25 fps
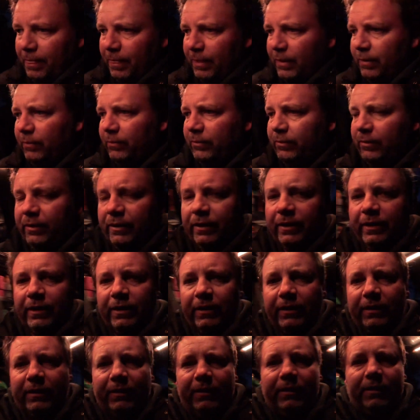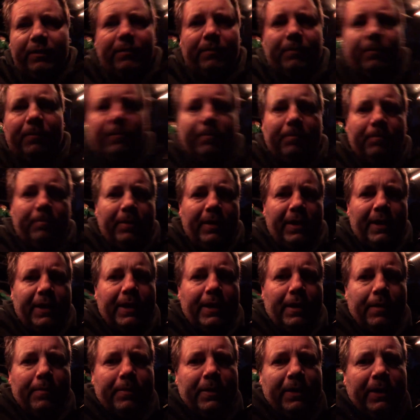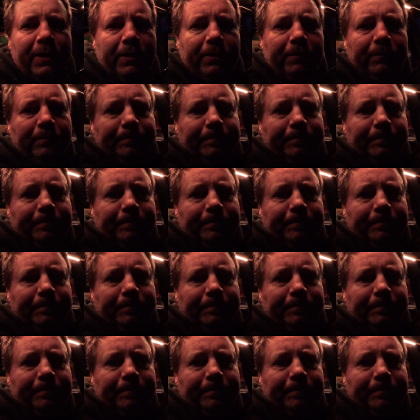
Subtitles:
We'll pack up here